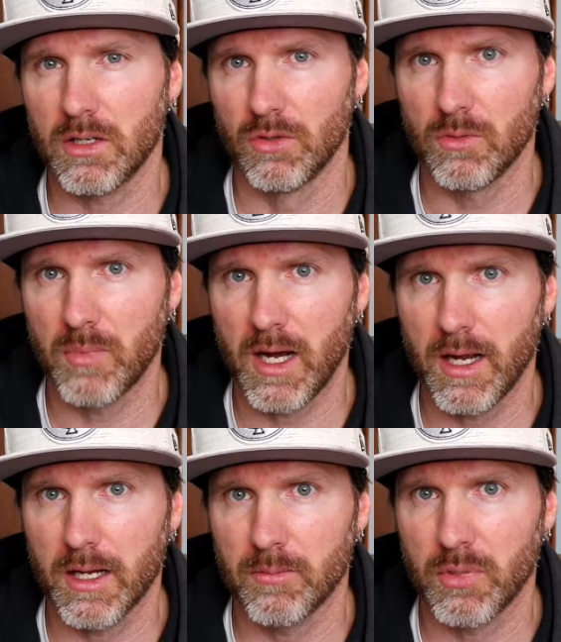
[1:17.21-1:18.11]
group
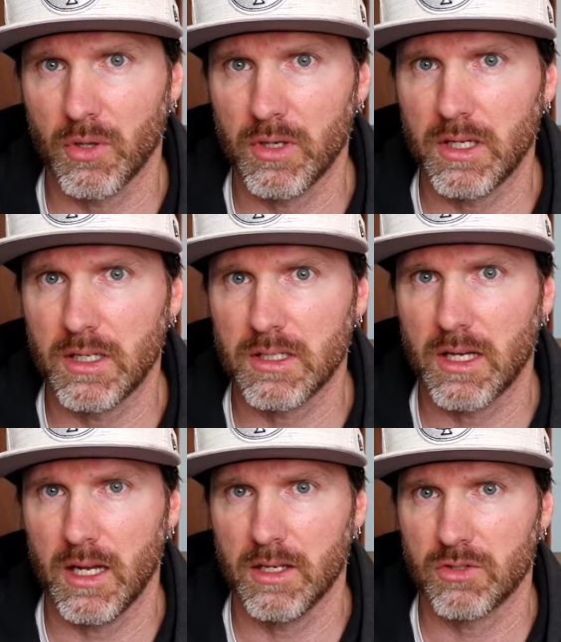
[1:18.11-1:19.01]
by
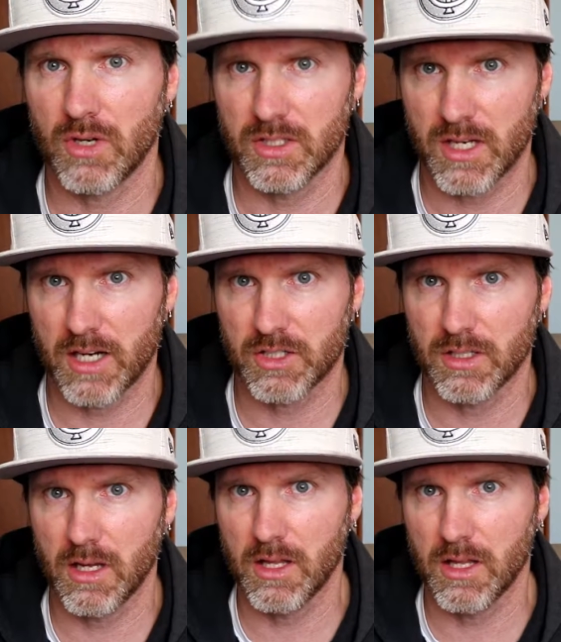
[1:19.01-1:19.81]
employees and transaction.